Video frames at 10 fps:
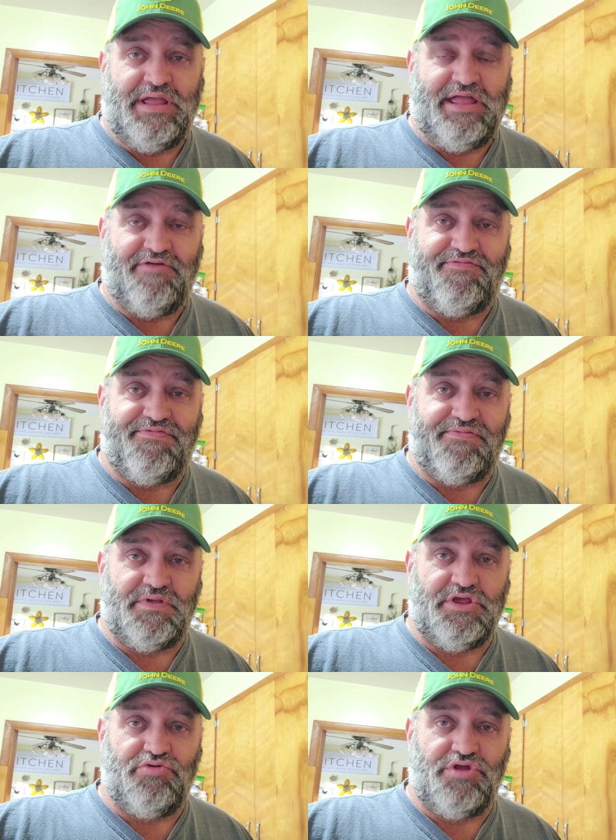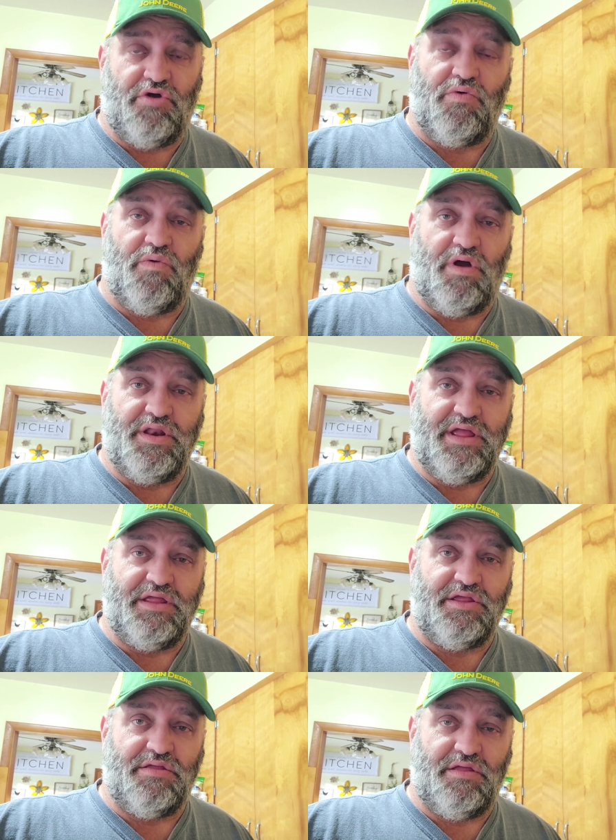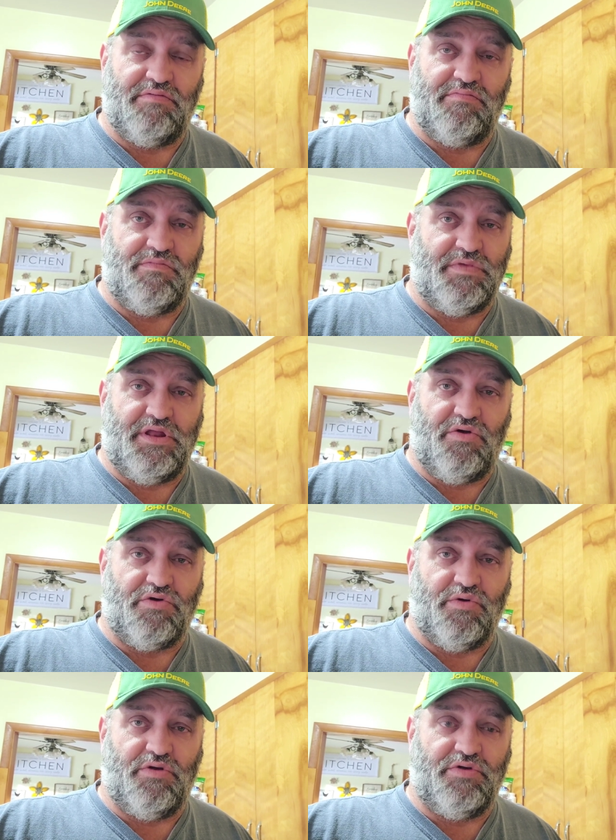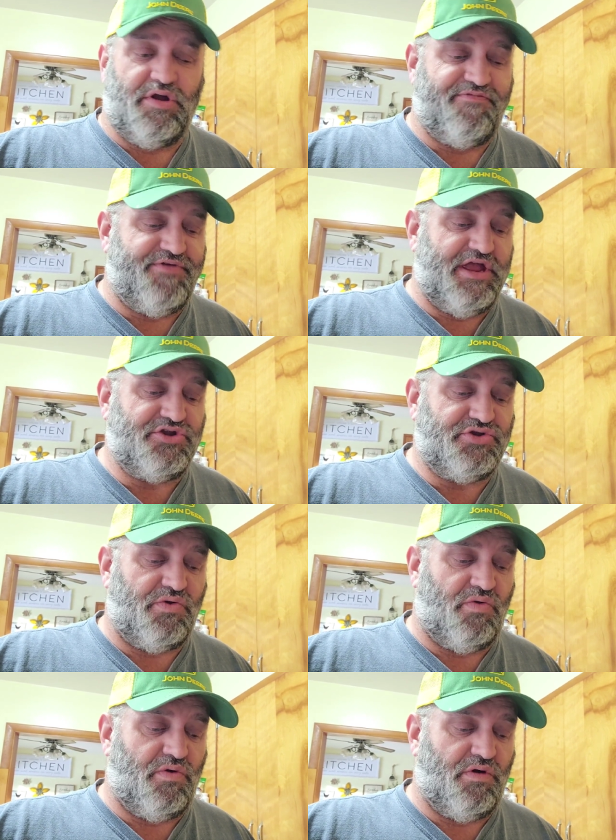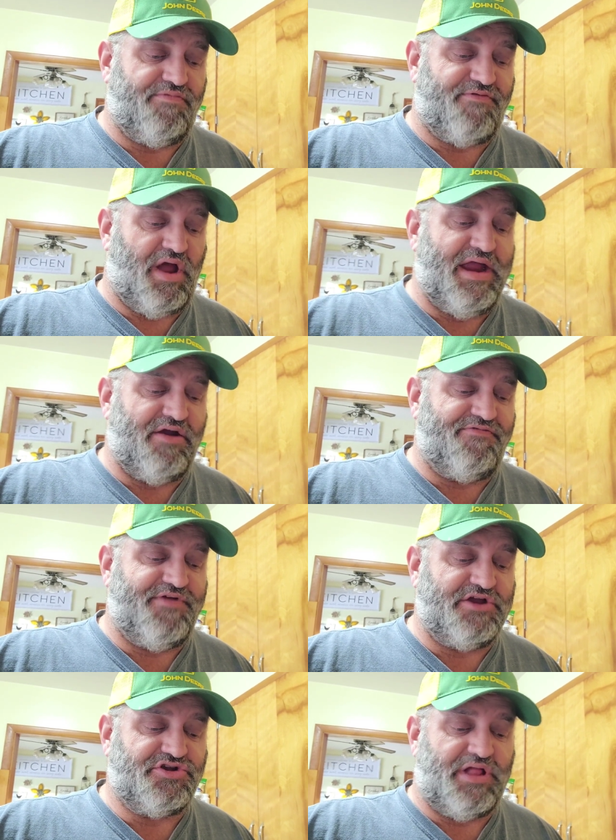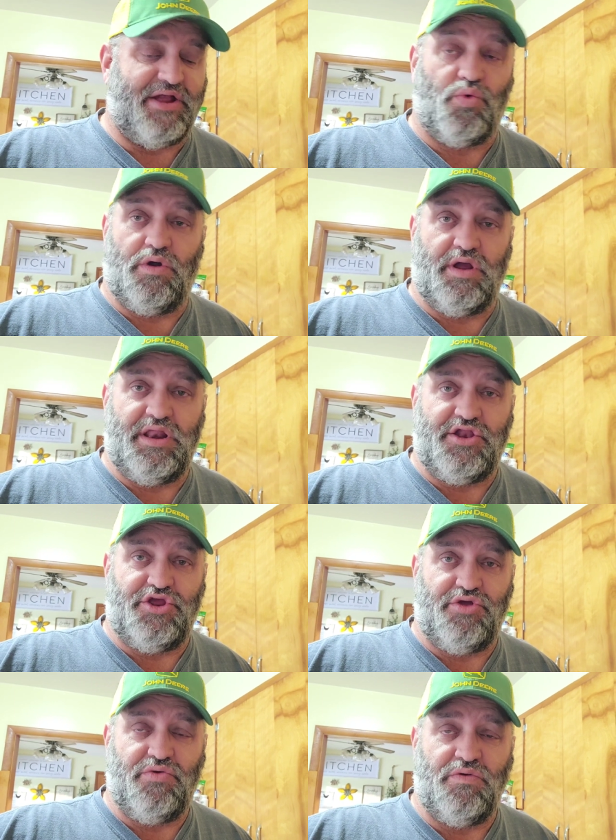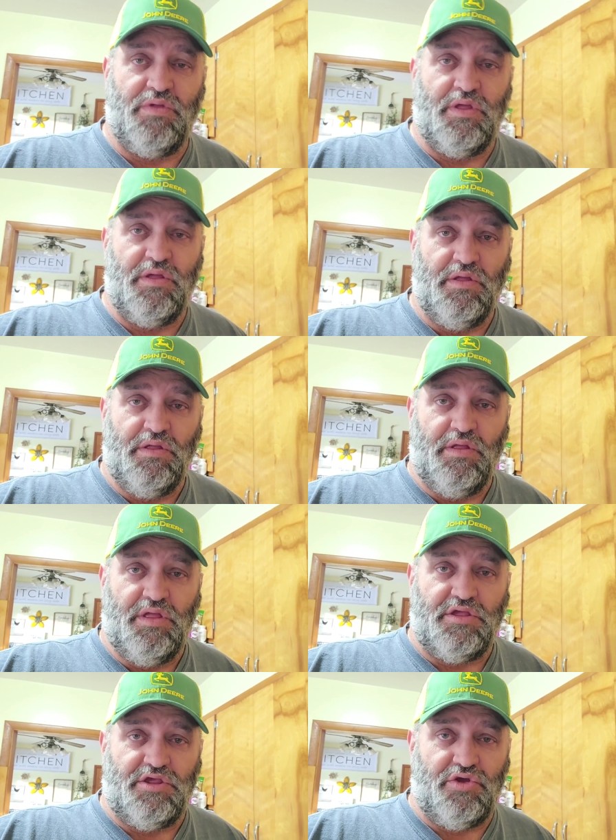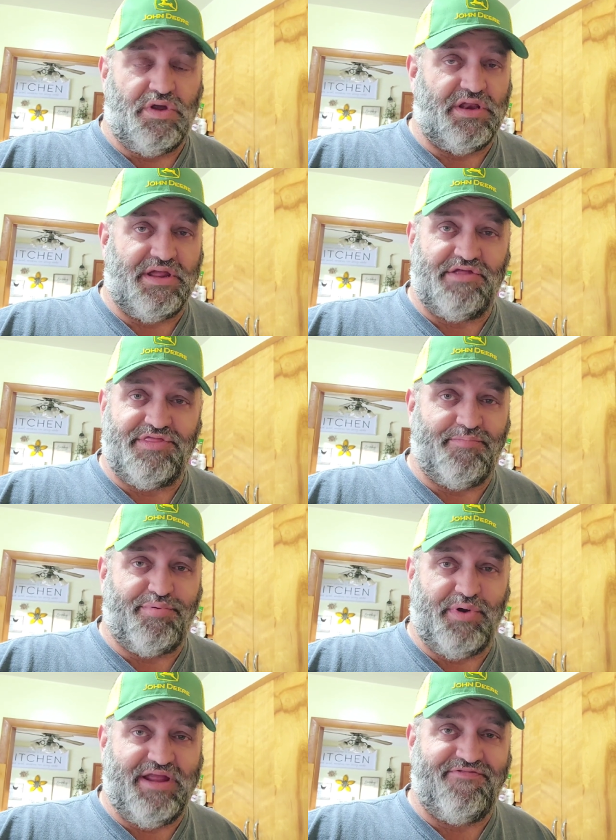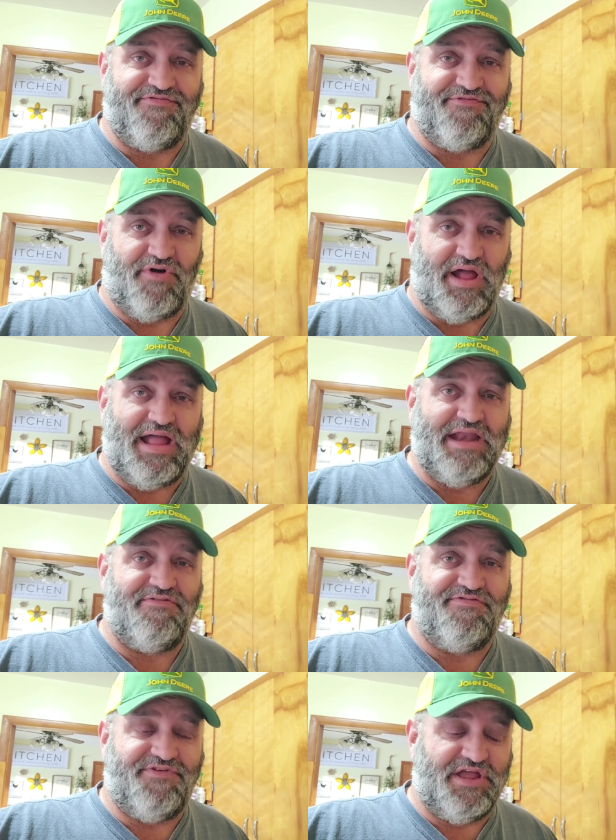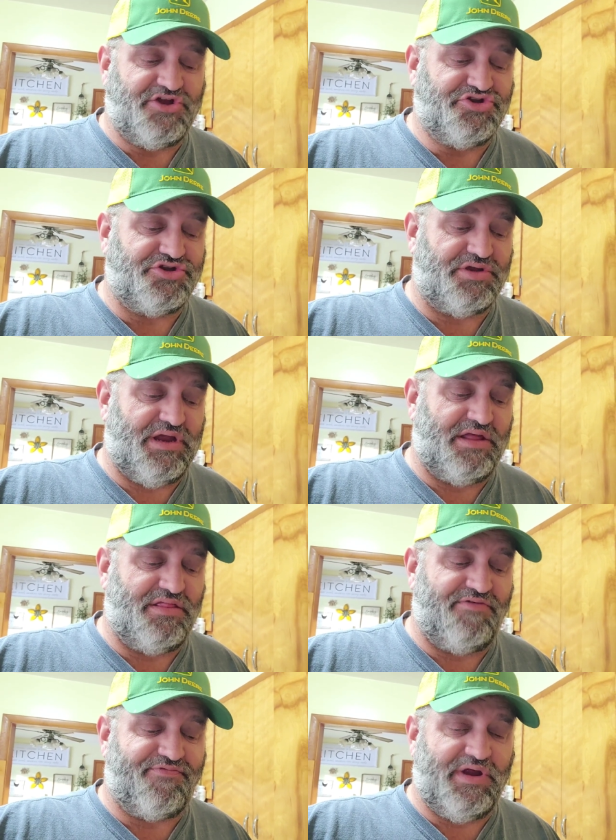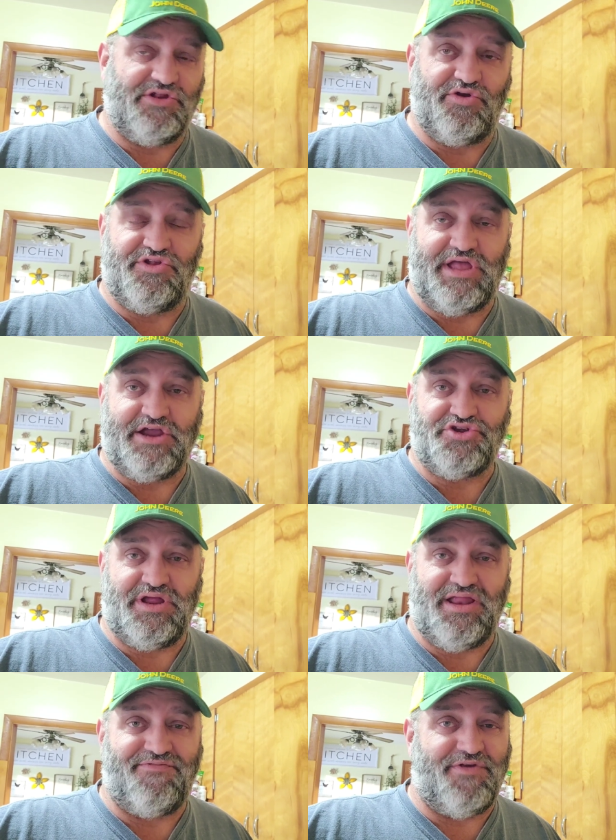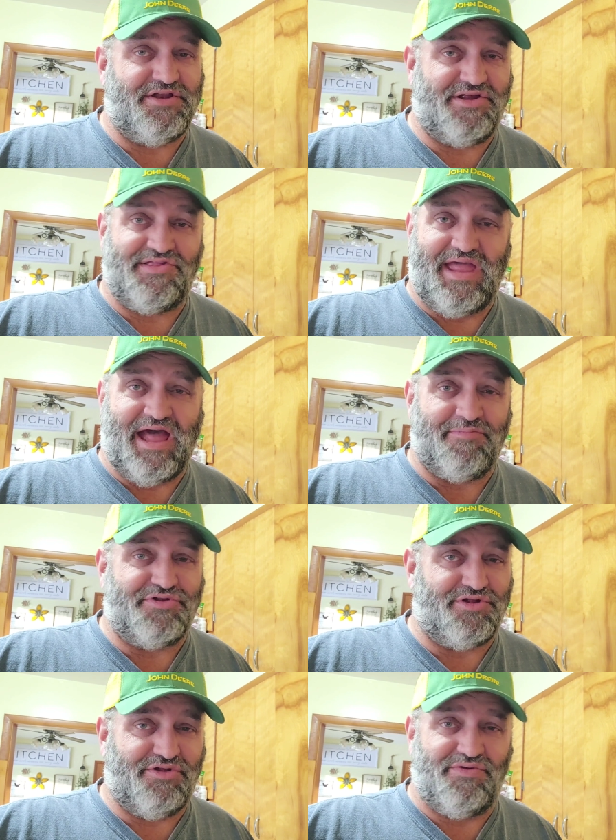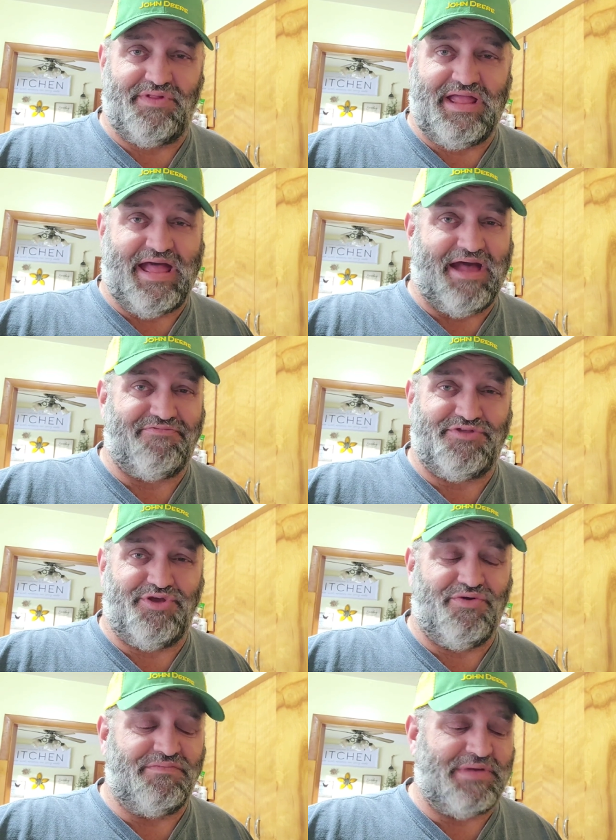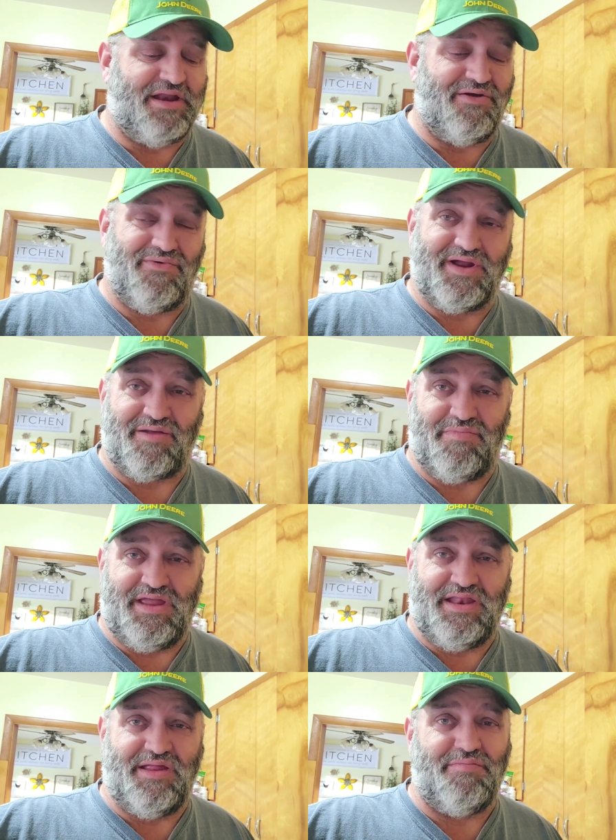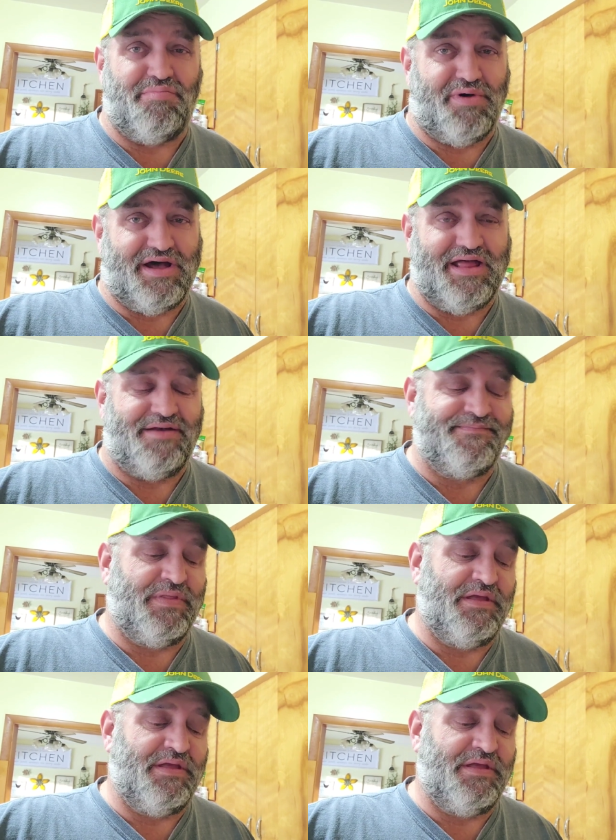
if you don't want to, you know, grill your fish or fry your fish like we're going to do, you could get the pre-fried fish in the freezer section if you just absolutely have to. I don't recommend it, but